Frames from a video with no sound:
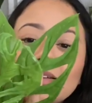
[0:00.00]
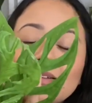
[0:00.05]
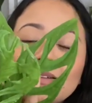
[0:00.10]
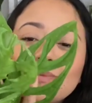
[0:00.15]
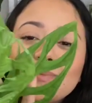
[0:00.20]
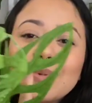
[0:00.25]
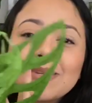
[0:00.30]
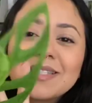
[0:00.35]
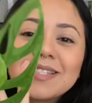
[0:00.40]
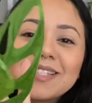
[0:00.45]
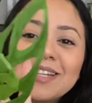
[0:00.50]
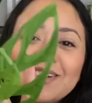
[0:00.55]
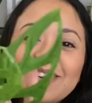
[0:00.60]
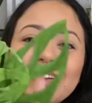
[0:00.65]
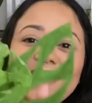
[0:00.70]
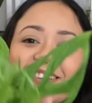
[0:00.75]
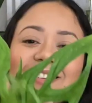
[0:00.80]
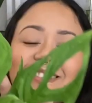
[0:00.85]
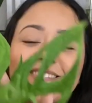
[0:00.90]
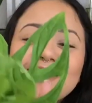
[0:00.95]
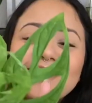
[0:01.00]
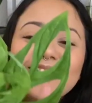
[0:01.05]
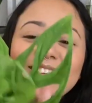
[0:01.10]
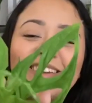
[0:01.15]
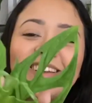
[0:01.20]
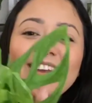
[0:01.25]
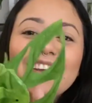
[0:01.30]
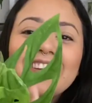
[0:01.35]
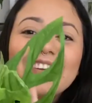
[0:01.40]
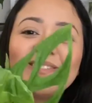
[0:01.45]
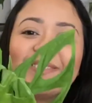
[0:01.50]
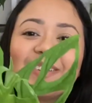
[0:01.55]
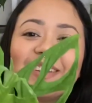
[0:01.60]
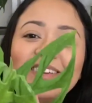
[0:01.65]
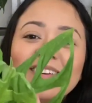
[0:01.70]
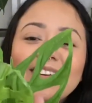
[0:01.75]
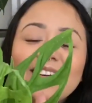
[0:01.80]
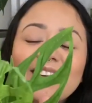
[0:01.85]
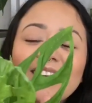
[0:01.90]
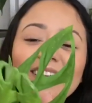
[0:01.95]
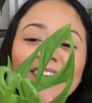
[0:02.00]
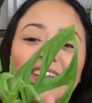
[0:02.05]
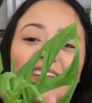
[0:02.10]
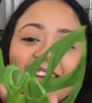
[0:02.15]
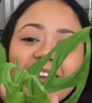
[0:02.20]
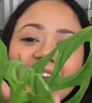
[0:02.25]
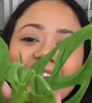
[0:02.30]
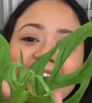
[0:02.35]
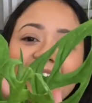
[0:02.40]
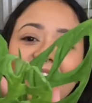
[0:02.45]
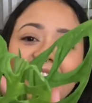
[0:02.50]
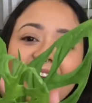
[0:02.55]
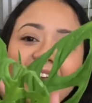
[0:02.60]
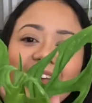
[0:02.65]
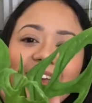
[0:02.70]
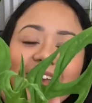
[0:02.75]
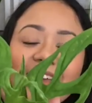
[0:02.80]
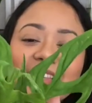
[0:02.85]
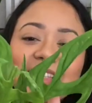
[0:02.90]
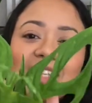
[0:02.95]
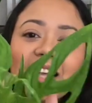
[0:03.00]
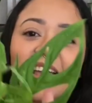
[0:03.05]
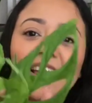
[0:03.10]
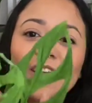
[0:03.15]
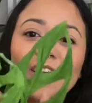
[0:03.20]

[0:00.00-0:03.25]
monstera adansonii, I mean. And I